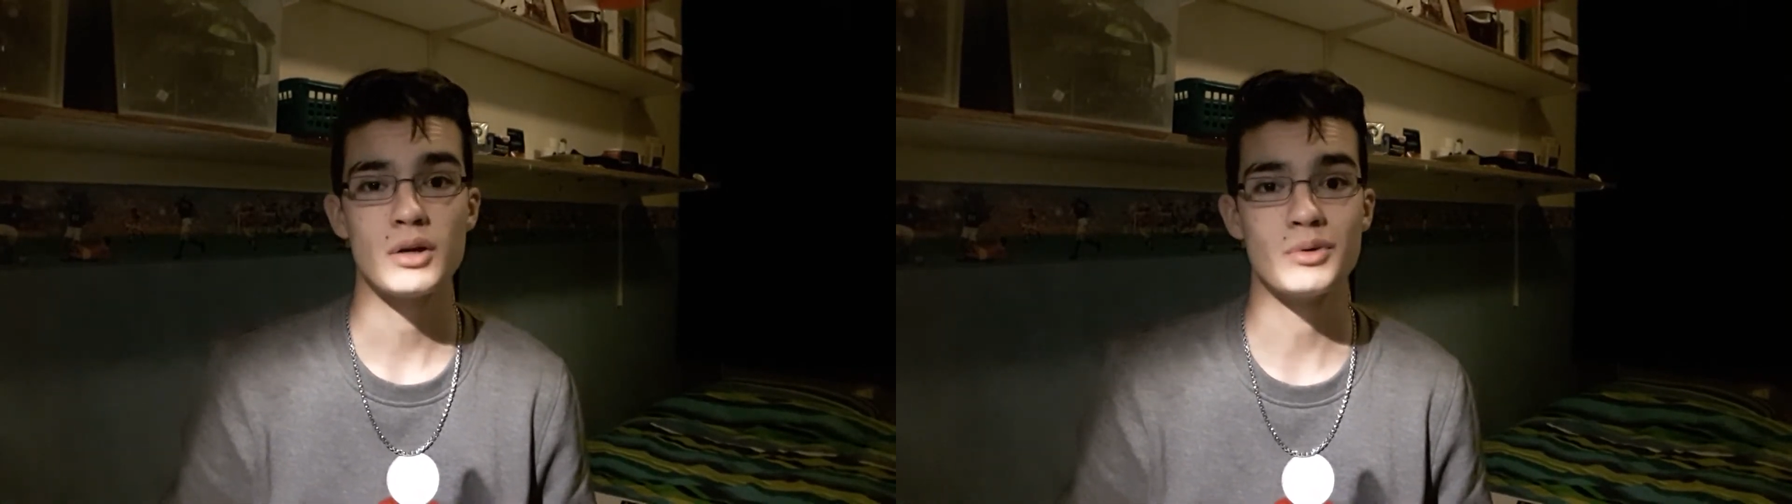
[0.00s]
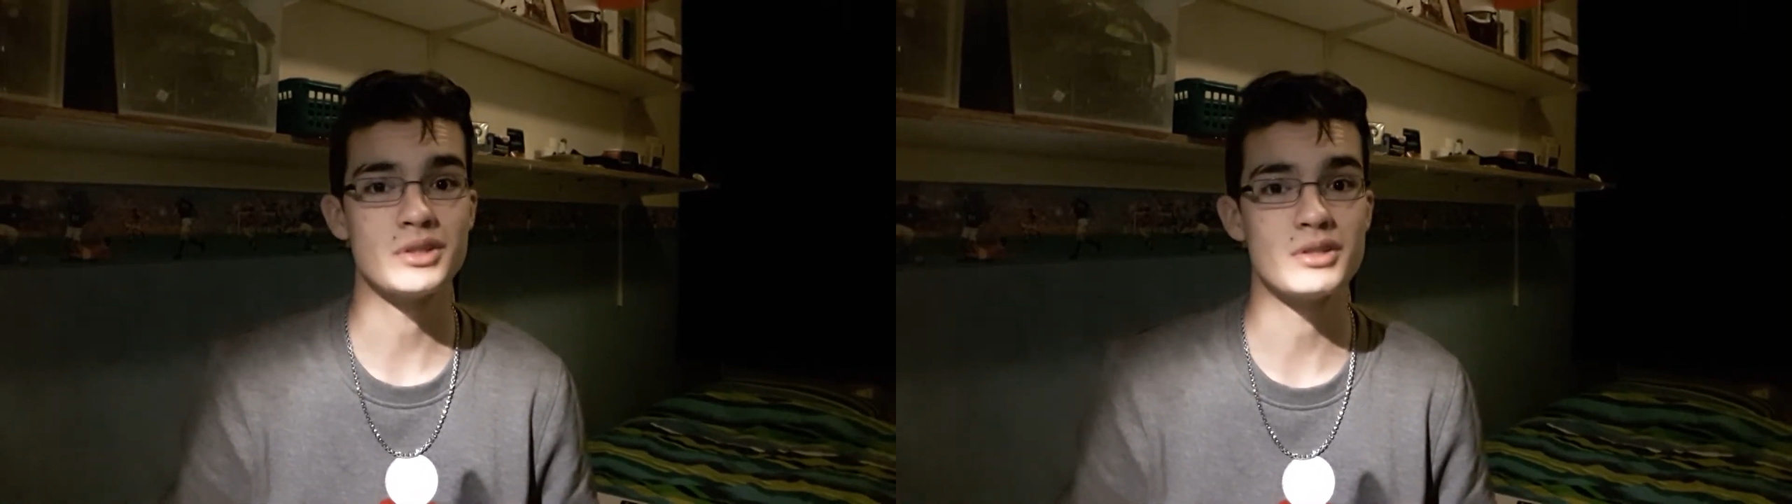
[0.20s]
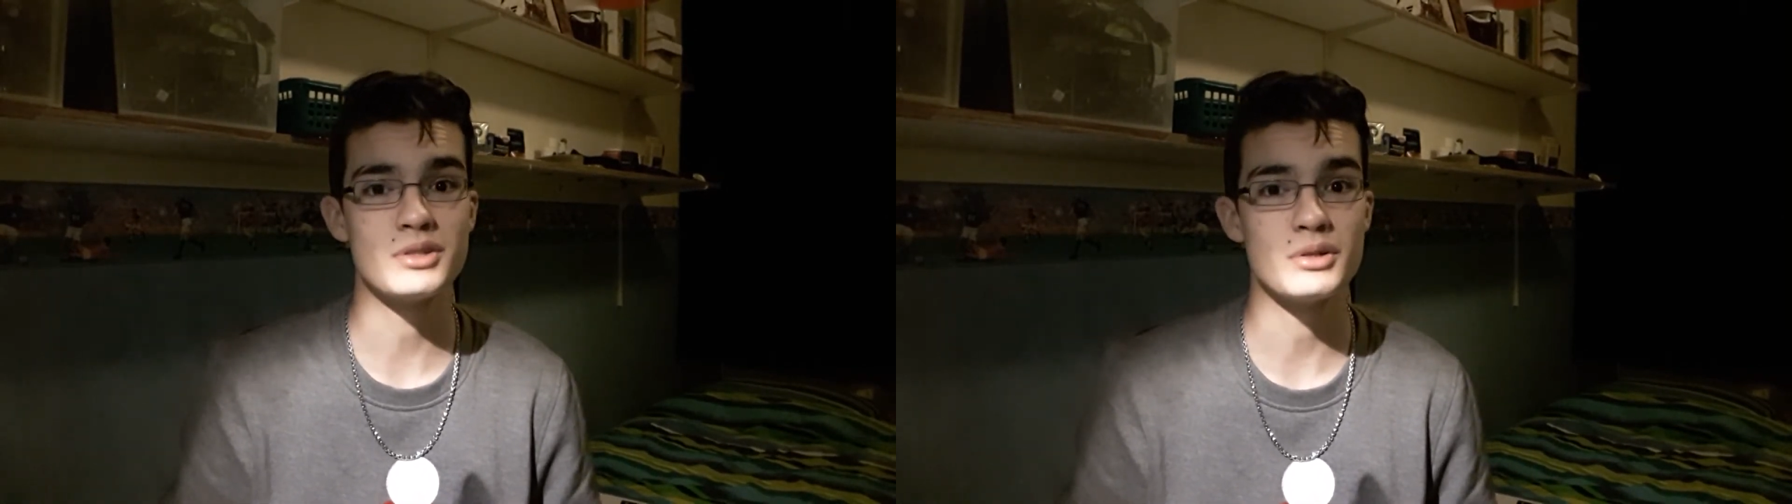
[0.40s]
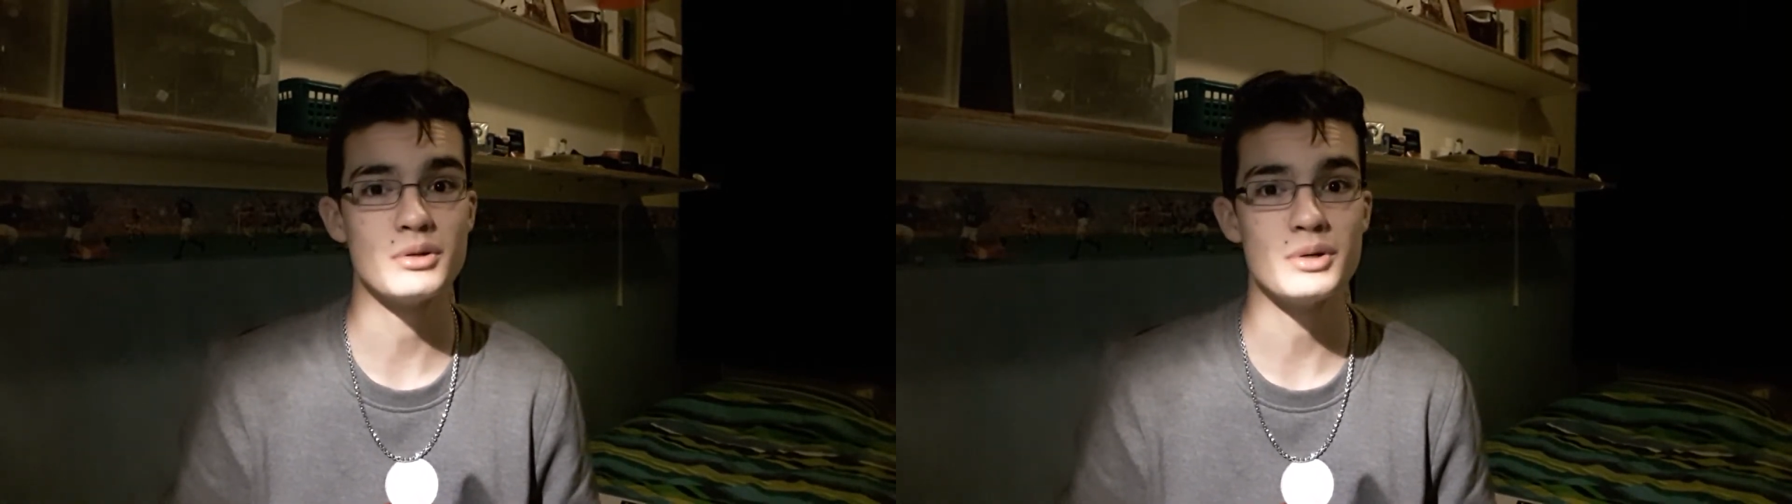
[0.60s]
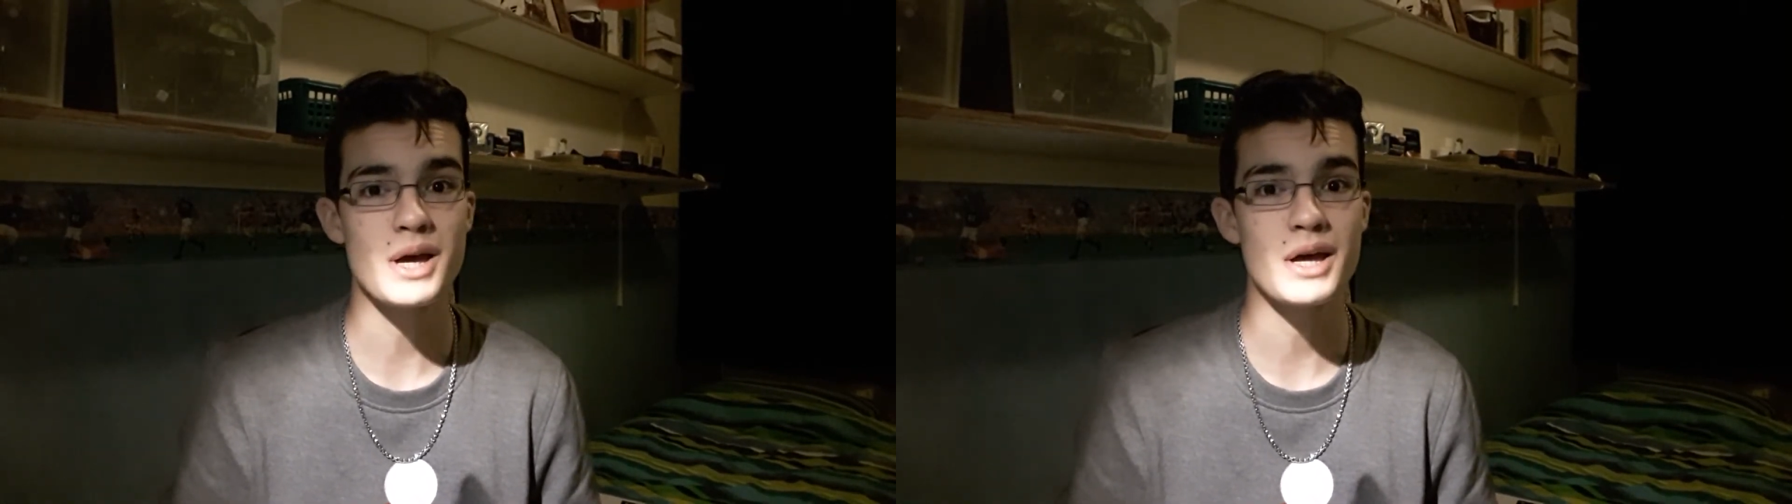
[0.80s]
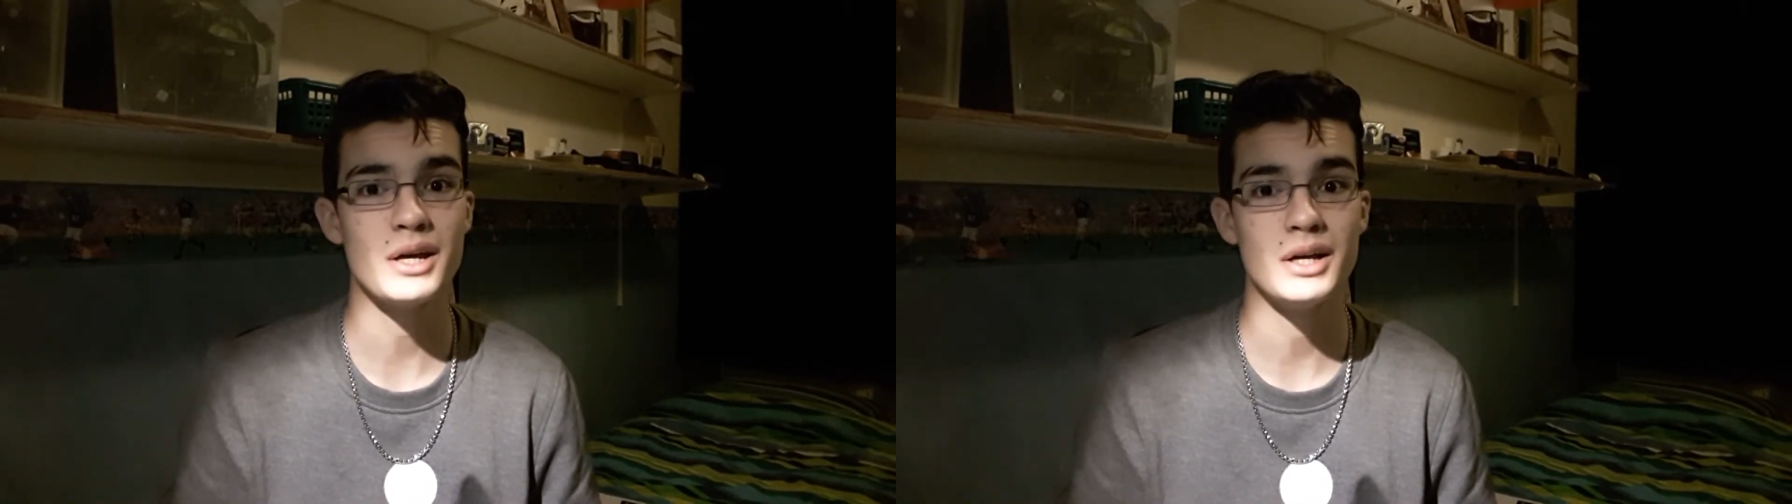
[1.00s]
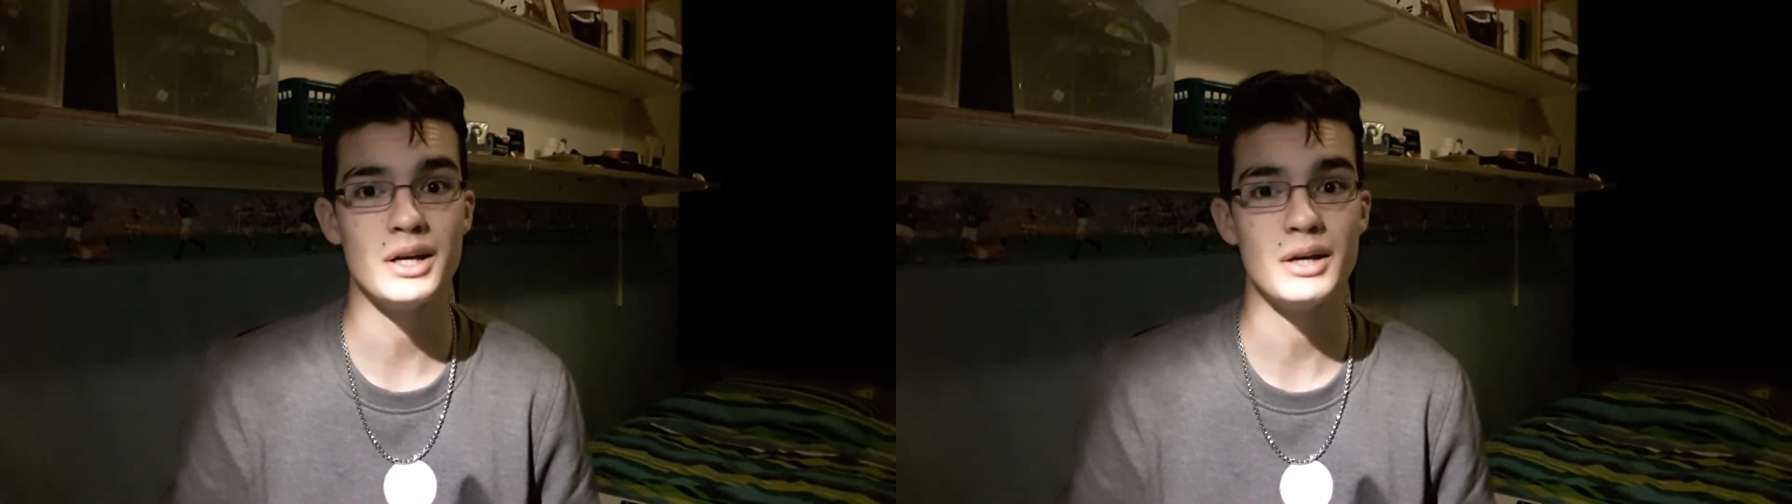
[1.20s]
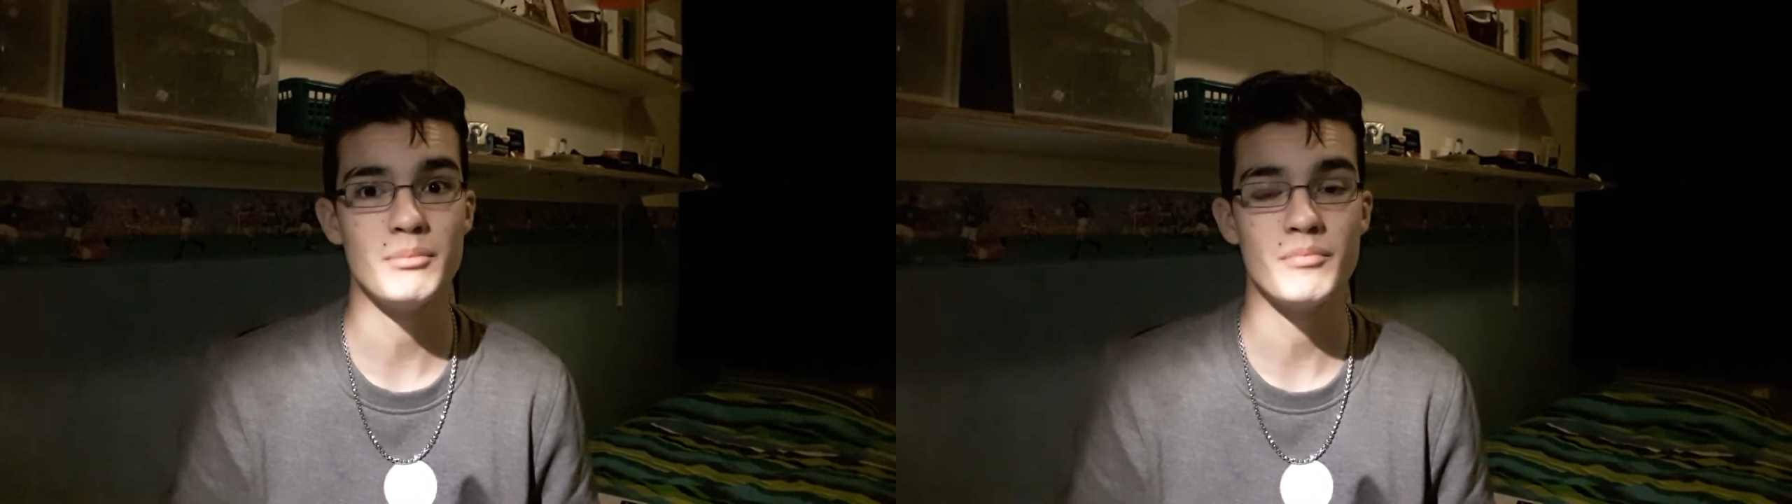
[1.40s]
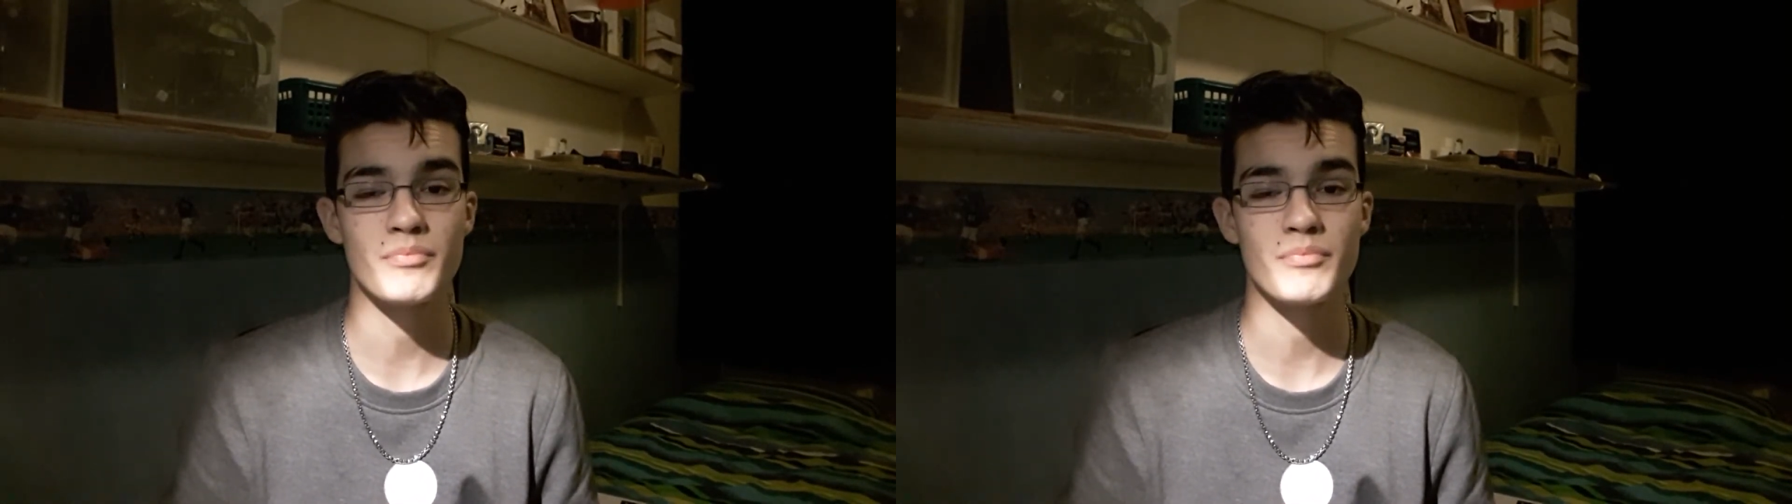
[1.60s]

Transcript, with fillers: wanted to um,